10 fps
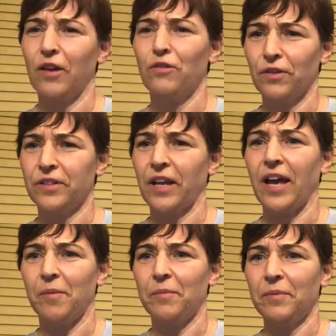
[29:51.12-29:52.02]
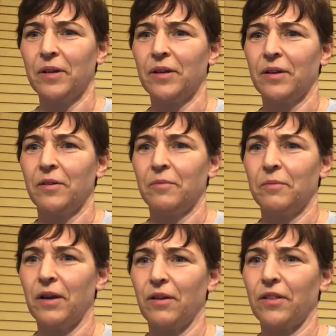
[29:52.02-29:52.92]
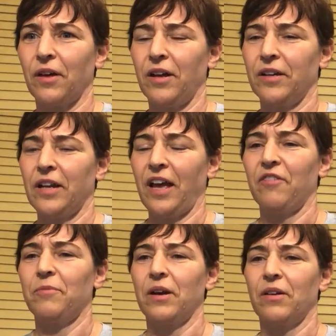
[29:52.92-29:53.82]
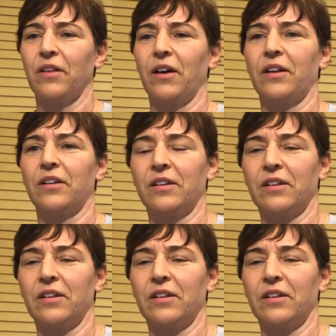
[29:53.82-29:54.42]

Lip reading: Hoover Dam marathon and half marathon.